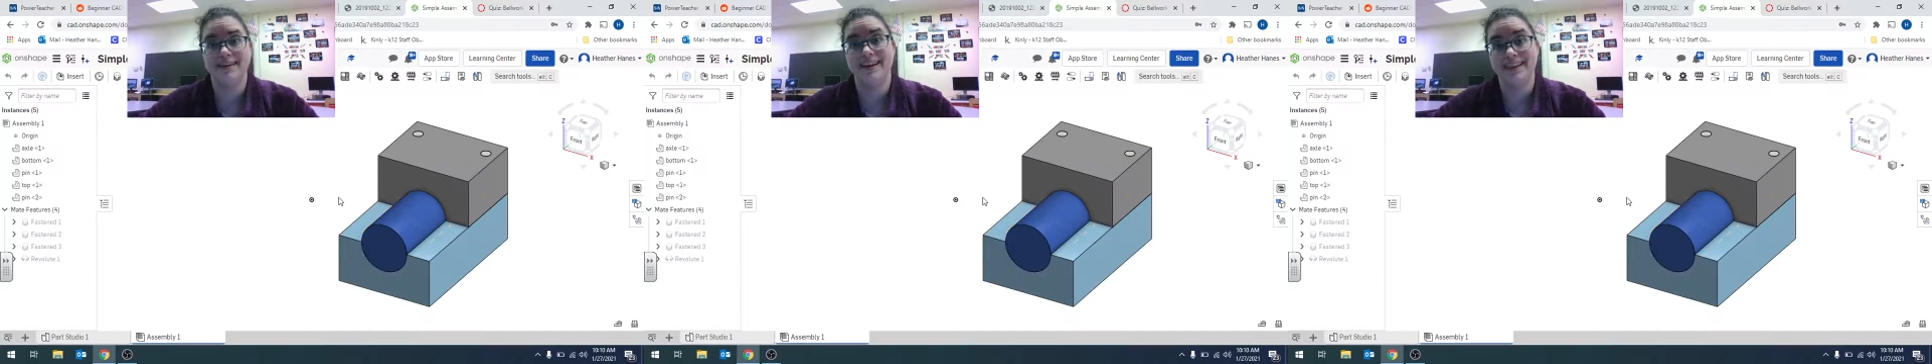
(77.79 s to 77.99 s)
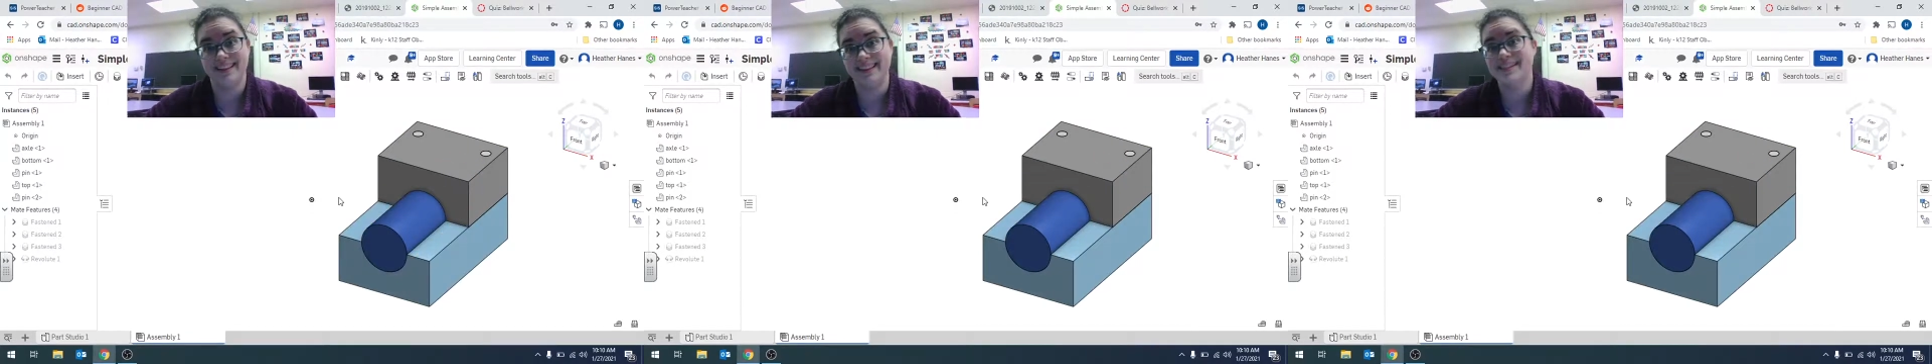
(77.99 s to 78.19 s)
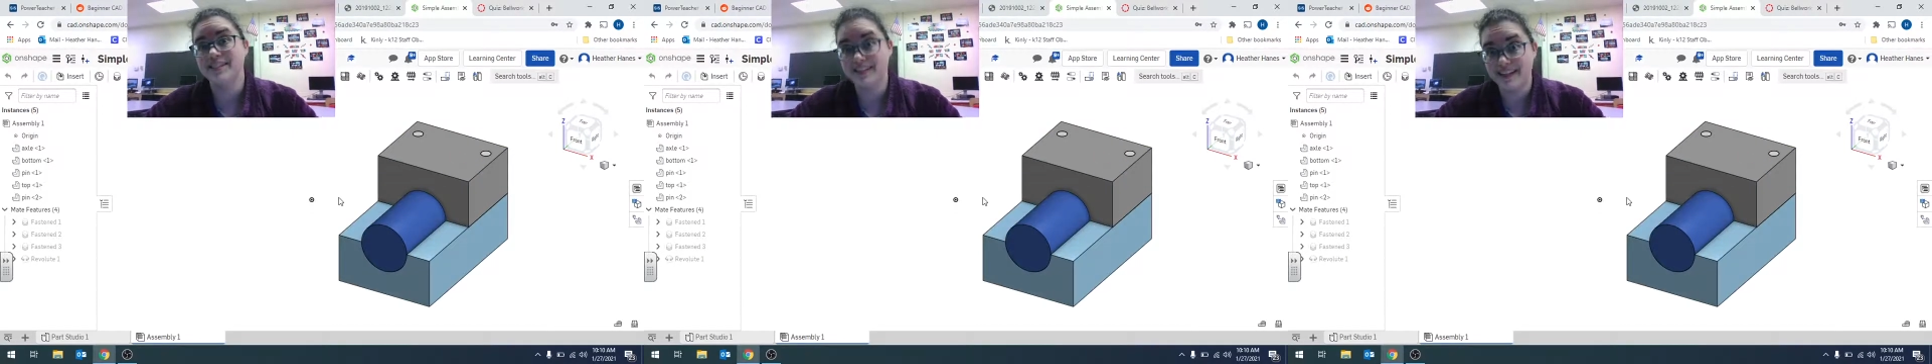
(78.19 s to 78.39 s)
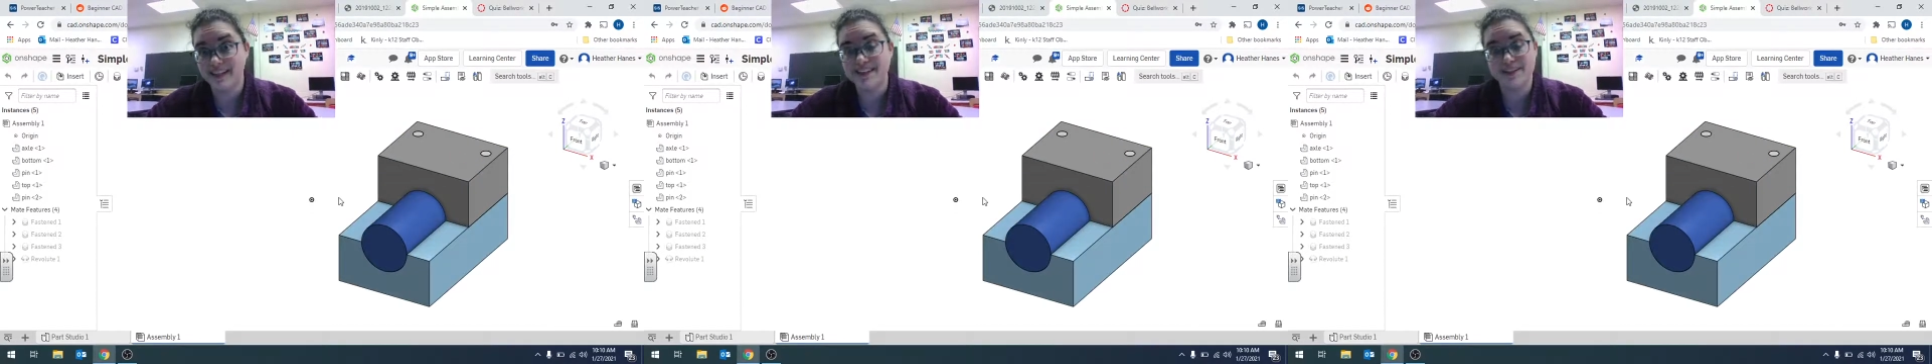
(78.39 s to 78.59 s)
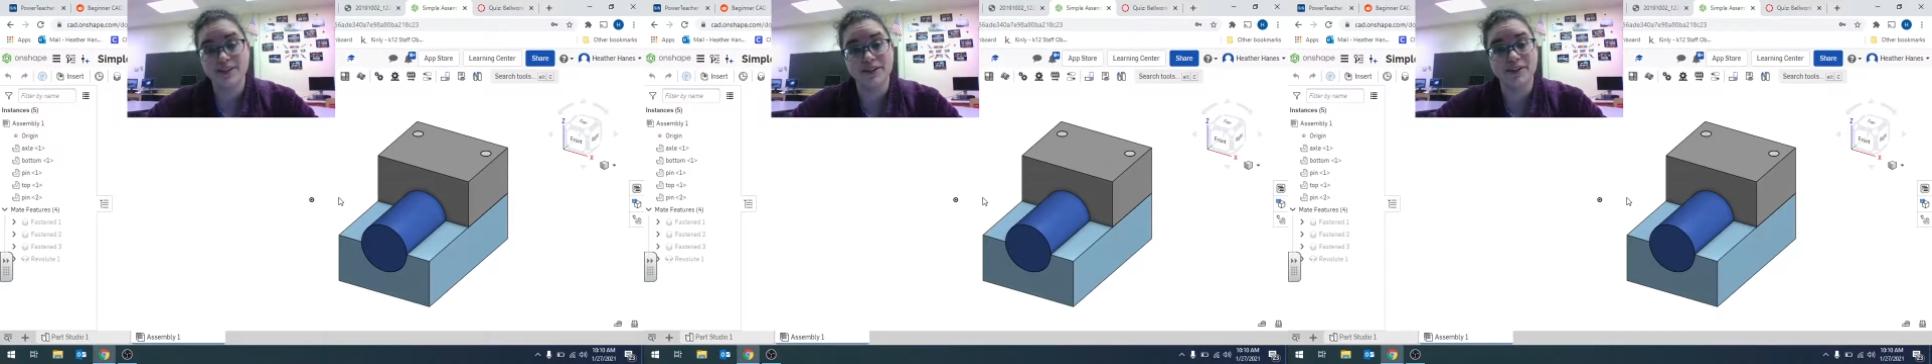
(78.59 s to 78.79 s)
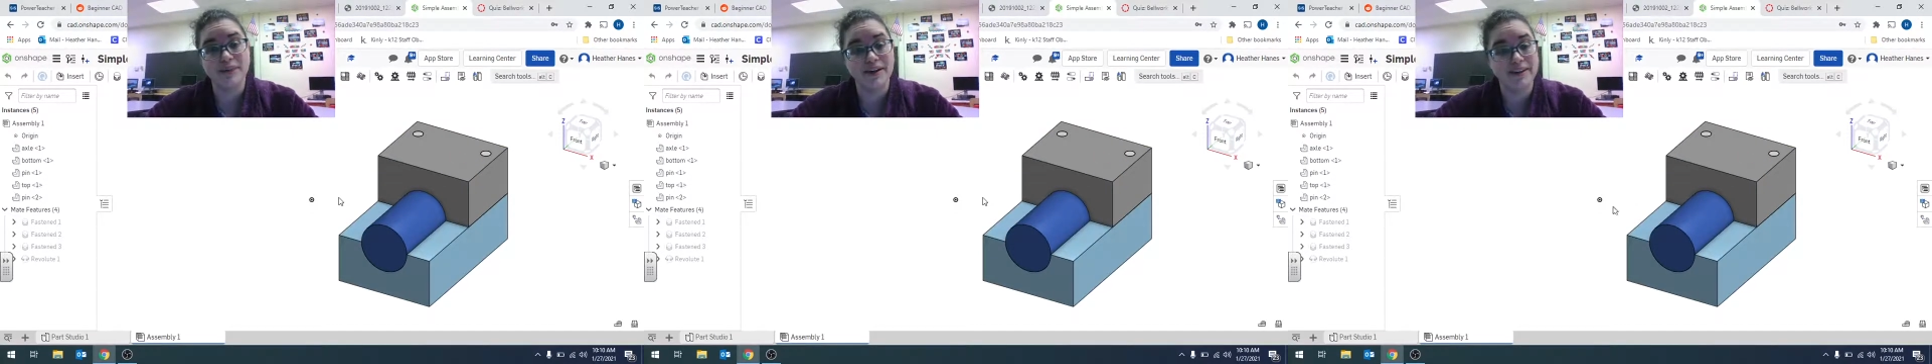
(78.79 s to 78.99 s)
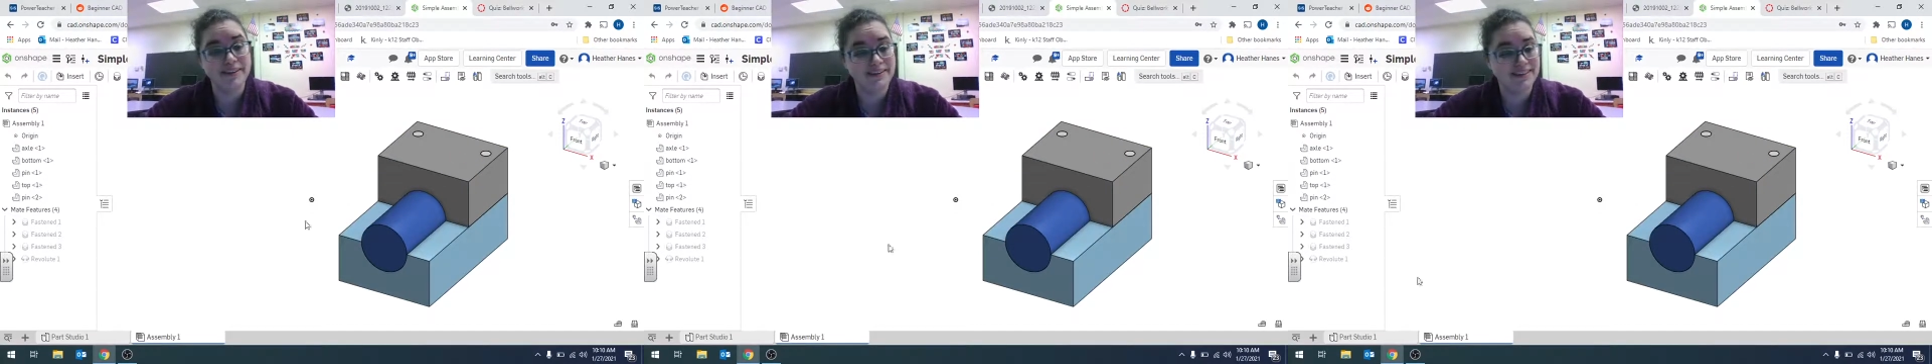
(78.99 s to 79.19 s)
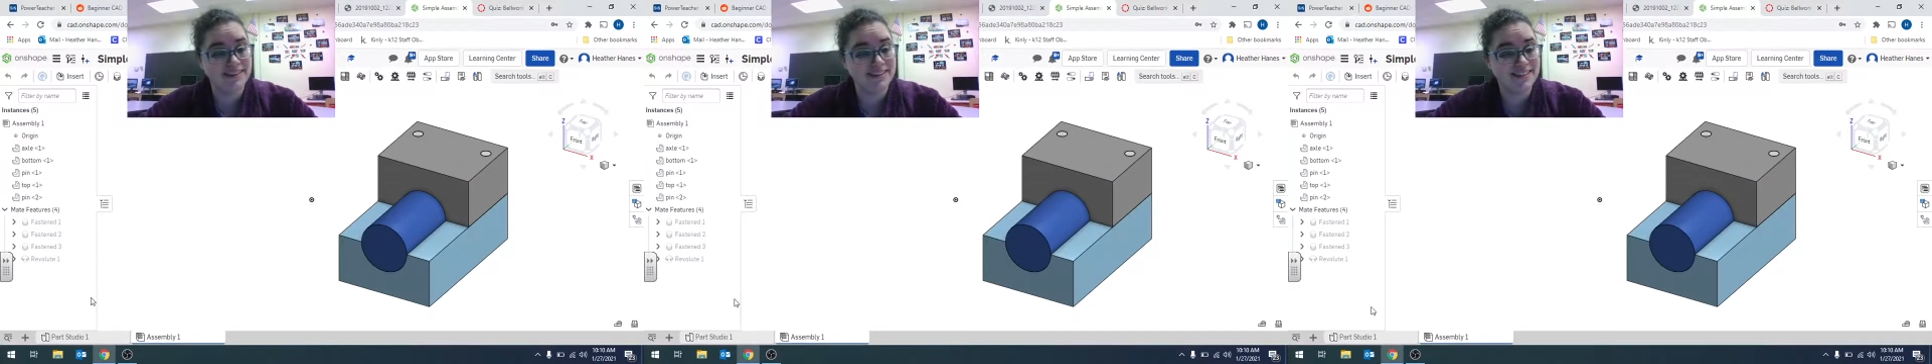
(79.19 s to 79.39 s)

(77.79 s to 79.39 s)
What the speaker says: hey, that's good, right?